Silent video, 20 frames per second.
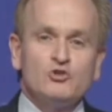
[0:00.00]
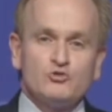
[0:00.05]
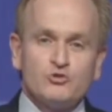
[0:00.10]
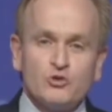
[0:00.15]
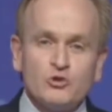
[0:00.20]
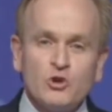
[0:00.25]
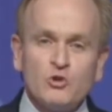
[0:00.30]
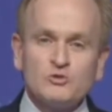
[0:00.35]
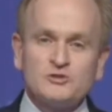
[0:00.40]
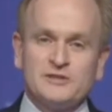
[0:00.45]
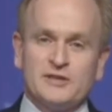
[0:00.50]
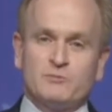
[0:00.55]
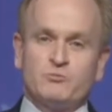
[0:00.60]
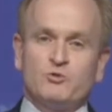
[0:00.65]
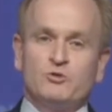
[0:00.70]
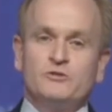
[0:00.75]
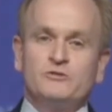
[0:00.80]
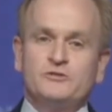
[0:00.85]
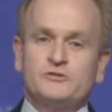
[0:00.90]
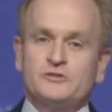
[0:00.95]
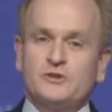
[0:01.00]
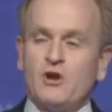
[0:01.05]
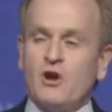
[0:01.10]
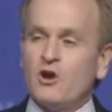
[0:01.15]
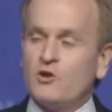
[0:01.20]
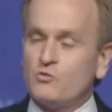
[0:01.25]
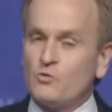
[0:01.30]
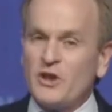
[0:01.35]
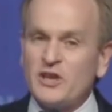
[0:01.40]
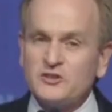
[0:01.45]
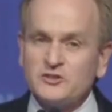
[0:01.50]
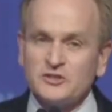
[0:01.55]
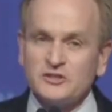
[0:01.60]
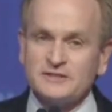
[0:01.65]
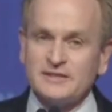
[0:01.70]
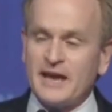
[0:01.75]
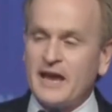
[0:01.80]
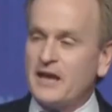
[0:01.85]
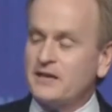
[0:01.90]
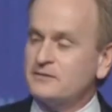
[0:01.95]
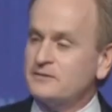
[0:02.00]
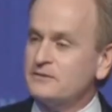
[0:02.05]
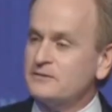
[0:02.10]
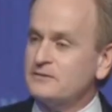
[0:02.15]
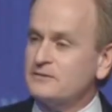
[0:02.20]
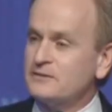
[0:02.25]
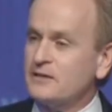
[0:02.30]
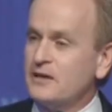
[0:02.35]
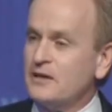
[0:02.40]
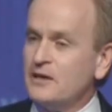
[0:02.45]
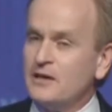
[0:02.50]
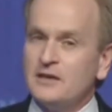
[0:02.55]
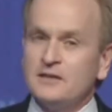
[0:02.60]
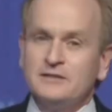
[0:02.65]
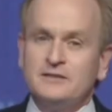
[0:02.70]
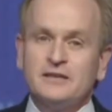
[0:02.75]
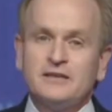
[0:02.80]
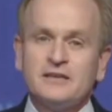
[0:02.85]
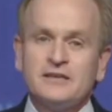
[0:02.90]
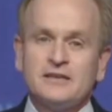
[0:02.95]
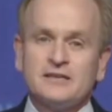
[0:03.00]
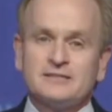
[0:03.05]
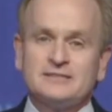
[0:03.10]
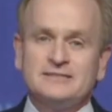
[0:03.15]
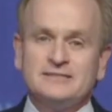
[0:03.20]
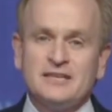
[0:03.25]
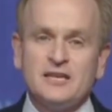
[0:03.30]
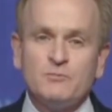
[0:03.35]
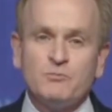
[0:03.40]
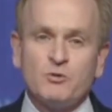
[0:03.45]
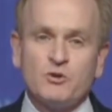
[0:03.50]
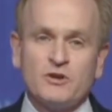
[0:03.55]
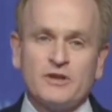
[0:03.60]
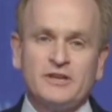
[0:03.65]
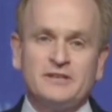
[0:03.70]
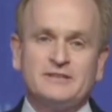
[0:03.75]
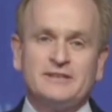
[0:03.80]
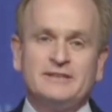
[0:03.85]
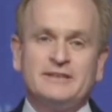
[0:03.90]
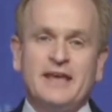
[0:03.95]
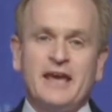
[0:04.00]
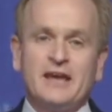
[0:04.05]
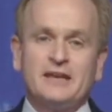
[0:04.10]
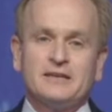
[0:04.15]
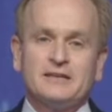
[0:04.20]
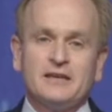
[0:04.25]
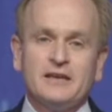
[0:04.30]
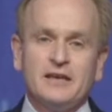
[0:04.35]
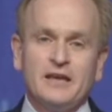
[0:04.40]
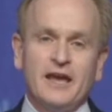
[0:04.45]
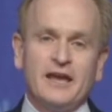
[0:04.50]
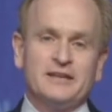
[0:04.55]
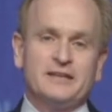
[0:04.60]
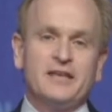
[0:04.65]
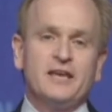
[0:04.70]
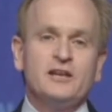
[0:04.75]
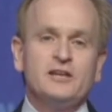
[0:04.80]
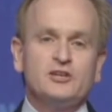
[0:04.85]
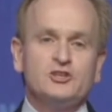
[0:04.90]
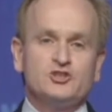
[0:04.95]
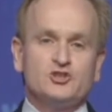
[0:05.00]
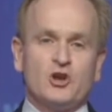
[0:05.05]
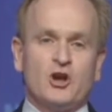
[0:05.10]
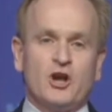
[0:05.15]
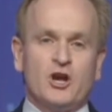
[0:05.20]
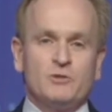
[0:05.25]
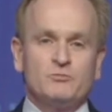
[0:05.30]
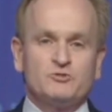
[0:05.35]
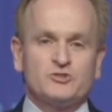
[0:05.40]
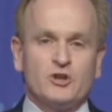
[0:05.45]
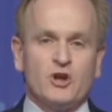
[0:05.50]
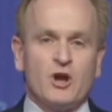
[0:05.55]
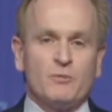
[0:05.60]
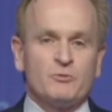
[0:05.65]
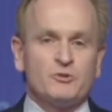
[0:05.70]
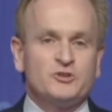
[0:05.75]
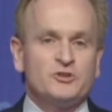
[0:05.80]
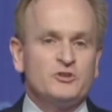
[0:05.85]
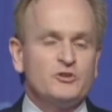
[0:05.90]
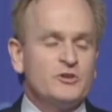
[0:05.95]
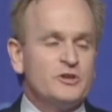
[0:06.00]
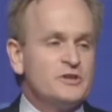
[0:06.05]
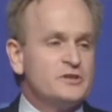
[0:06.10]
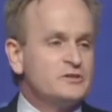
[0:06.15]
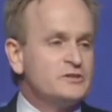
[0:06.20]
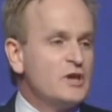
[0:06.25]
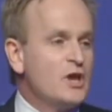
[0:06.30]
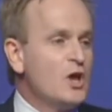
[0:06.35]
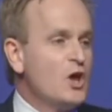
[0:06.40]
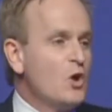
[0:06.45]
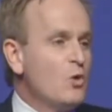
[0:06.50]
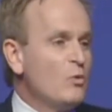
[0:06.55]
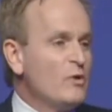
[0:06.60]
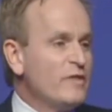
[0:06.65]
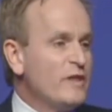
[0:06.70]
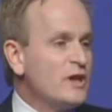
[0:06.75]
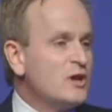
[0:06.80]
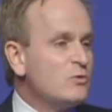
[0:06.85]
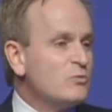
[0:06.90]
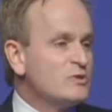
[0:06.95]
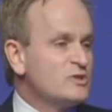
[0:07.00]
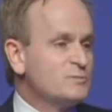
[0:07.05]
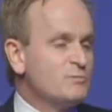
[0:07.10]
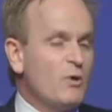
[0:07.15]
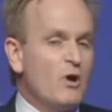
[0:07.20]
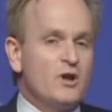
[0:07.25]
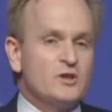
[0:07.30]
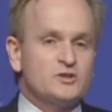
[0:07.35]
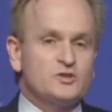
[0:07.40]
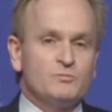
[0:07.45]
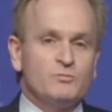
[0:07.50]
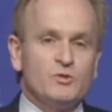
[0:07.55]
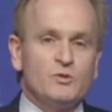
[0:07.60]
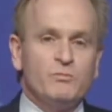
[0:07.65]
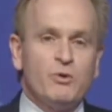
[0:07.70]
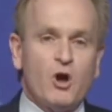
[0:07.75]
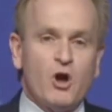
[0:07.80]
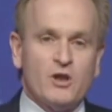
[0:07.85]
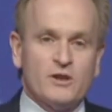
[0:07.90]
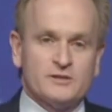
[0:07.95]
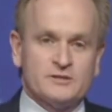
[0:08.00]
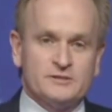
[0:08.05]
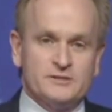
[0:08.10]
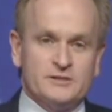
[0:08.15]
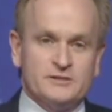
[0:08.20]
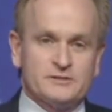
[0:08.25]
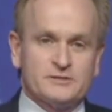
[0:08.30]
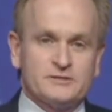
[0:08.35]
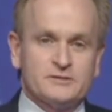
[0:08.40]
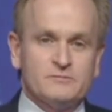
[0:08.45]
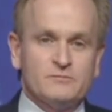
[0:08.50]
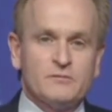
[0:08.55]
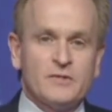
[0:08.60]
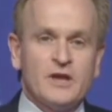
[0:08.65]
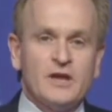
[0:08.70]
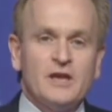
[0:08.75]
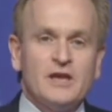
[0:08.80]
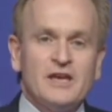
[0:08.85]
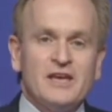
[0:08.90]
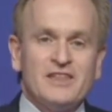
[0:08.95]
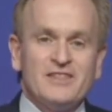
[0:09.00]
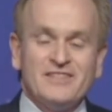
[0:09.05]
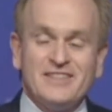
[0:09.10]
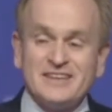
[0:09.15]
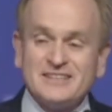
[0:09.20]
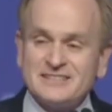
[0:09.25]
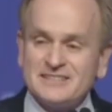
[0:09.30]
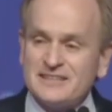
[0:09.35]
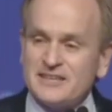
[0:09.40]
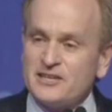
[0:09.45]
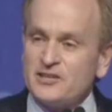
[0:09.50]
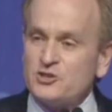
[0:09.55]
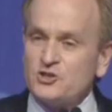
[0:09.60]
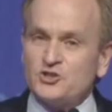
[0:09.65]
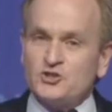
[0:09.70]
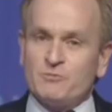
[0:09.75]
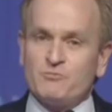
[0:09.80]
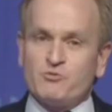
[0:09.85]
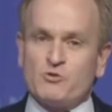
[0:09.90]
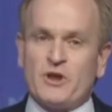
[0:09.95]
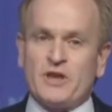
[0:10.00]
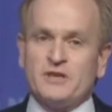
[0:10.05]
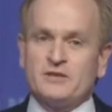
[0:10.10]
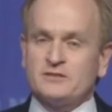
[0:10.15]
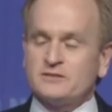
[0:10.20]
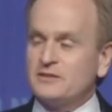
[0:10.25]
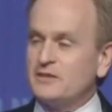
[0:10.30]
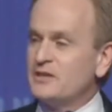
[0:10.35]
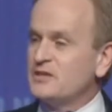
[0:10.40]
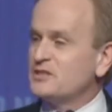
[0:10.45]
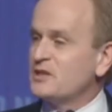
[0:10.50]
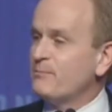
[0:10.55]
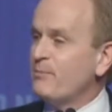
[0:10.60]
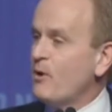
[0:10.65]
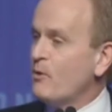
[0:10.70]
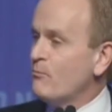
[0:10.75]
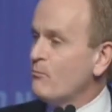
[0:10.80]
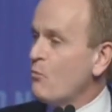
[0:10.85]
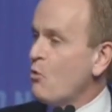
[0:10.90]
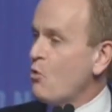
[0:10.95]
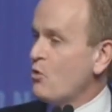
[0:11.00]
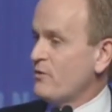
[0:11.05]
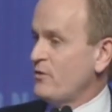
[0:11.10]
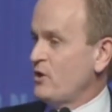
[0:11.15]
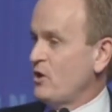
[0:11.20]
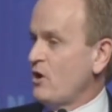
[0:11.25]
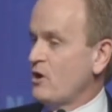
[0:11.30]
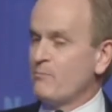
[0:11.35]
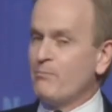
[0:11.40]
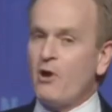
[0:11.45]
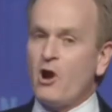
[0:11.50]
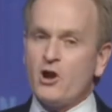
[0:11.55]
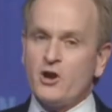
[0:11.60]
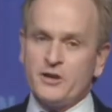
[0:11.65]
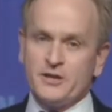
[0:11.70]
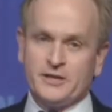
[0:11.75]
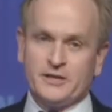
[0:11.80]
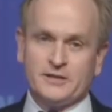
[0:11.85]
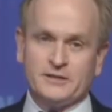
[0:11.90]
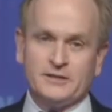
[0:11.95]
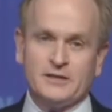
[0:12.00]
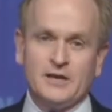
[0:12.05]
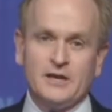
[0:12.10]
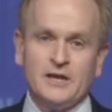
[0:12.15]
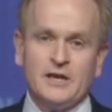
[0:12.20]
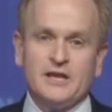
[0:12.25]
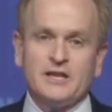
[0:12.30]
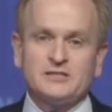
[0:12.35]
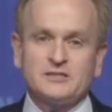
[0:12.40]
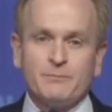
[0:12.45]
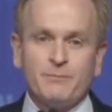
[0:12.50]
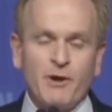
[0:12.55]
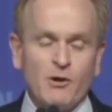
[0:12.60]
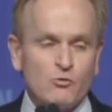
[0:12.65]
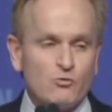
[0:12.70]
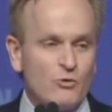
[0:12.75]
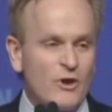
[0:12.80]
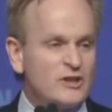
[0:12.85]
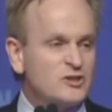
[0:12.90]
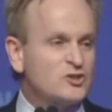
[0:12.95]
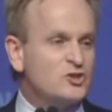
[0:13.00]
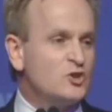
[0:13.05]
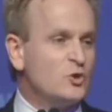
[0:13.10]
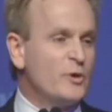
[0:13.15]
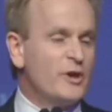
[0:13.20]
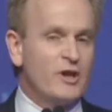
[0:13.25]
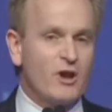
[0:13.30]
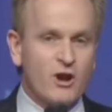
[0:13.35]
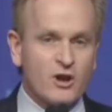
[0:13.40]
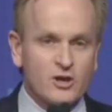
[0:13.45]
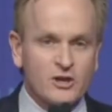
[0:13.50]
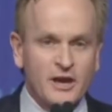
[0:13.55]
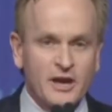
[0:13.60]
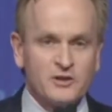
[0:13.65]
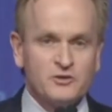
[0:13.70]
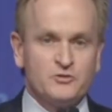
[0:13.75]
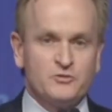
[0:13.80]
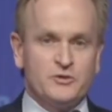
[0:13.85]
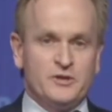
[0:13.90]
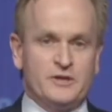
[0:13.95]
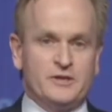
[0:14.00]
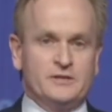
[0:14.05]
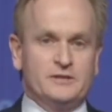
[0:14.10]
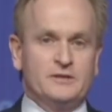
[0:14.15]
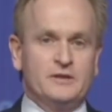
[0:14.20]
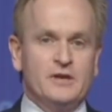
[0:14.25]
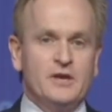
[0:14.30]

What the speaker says: Trudeau's Liberals are raising taxes, digging us deeper into debt, and killing jobs and opportunities with irresponsible policies. This leadership race is about more than our party. It's about rescuing our country.